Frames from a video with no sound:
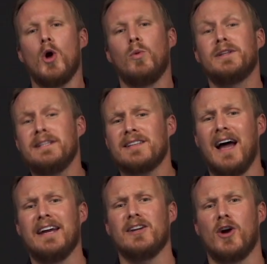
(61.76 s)
with this
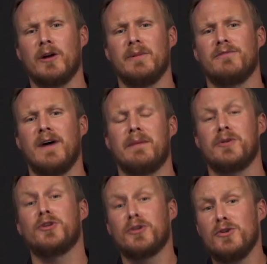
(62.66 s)
high-end carbon fiber,
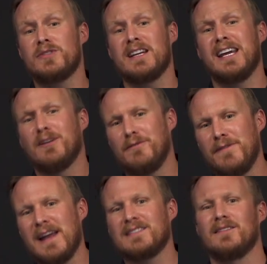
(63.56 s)
they're using an
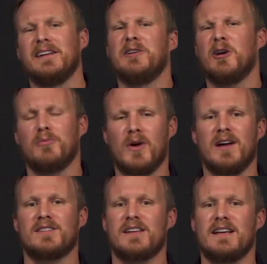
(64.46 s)
advanced layering
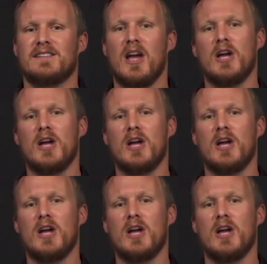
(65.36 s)
process